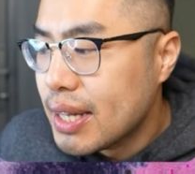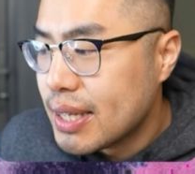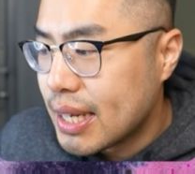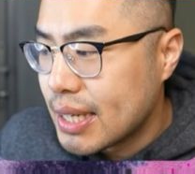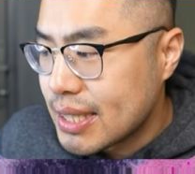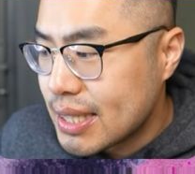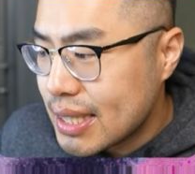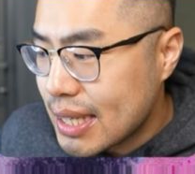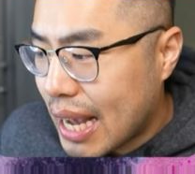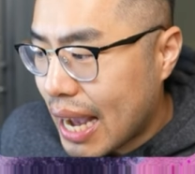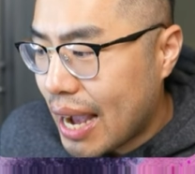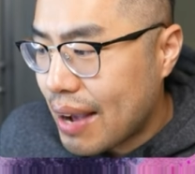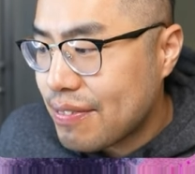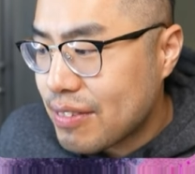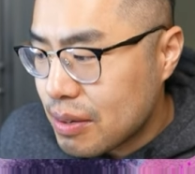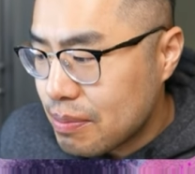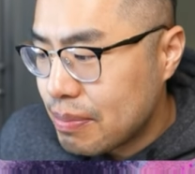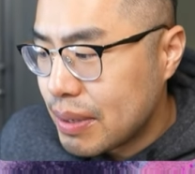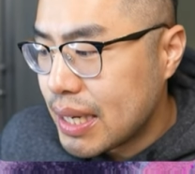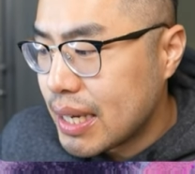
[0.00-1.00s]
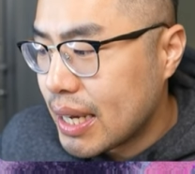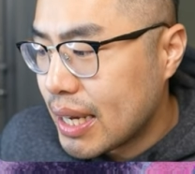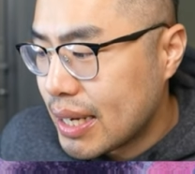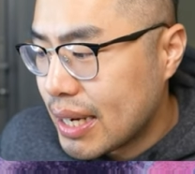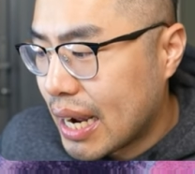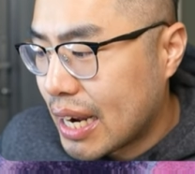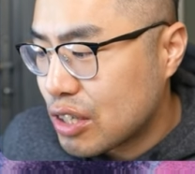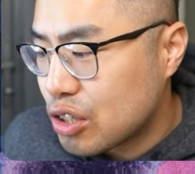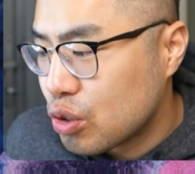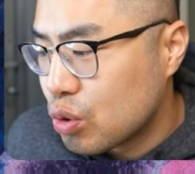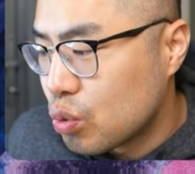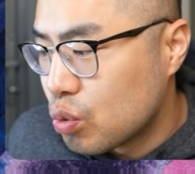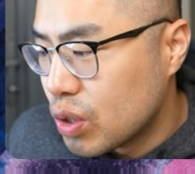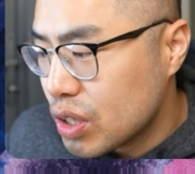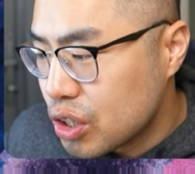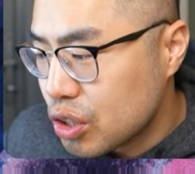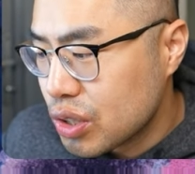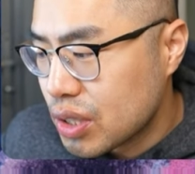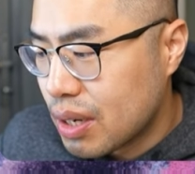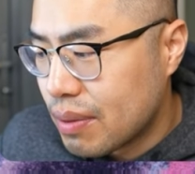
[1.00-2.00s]
Doesn't have to be an actual
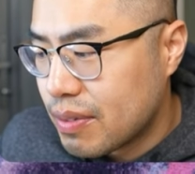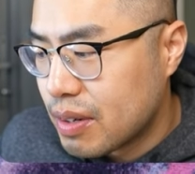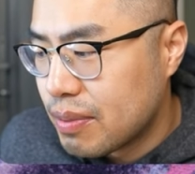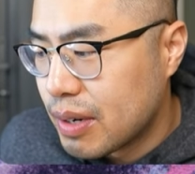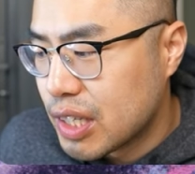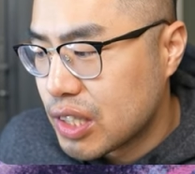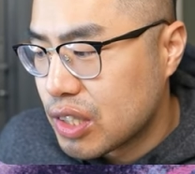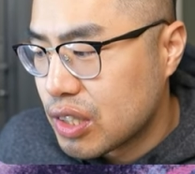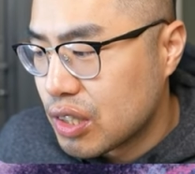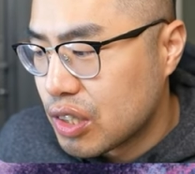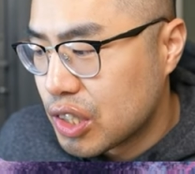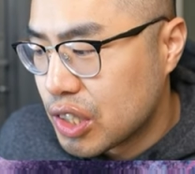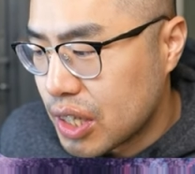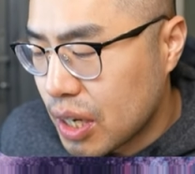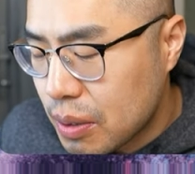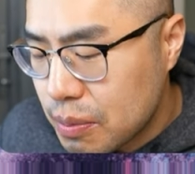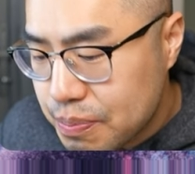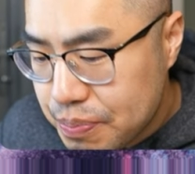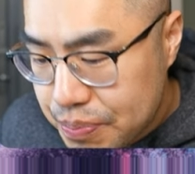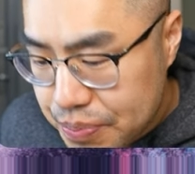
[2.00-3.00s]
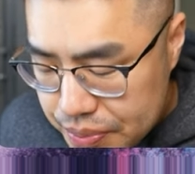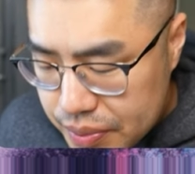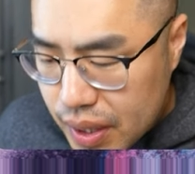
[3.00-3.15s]
ritual summon monster. So